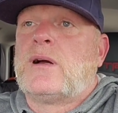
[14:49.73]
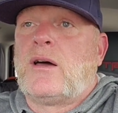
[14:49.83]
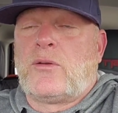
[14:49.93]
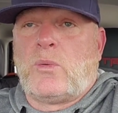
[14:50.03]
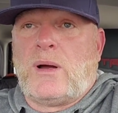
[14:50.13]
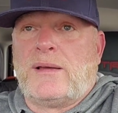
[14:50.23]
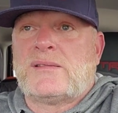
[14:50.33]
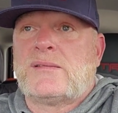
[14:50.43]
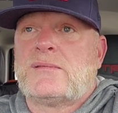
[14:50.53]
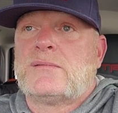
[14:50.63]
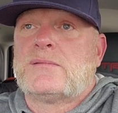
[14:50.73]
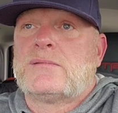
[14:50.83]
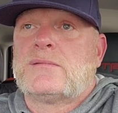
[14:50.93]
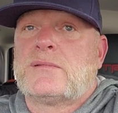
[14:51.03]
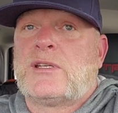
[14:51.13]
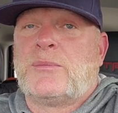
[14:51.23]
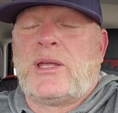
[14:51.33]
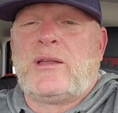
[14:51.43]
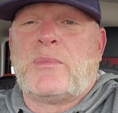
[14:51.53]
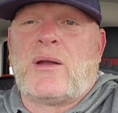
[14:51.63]
Otherwise,
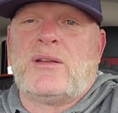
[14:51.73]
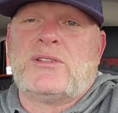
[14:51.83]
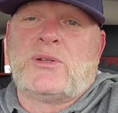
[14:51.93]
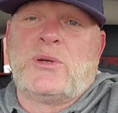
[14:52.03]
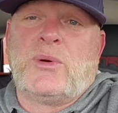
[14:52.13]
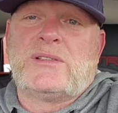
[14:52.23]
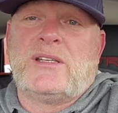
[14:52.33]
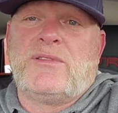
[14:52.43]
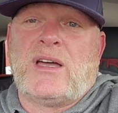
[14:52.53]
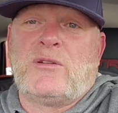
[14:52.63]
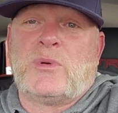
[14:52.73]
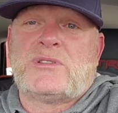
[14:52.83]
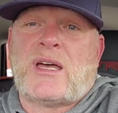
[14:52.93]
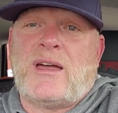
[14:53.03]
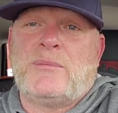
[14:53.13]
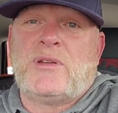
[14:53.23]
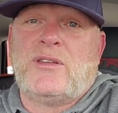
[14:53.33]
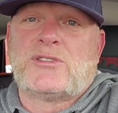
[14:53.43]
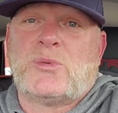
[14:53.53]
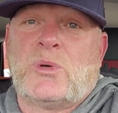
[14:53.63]
complaining about it is only wasting valuable time to
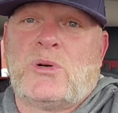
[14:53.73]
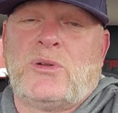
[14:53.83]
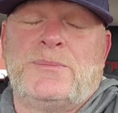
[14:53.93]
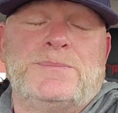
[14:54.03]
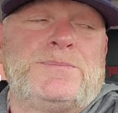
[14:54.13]
this world.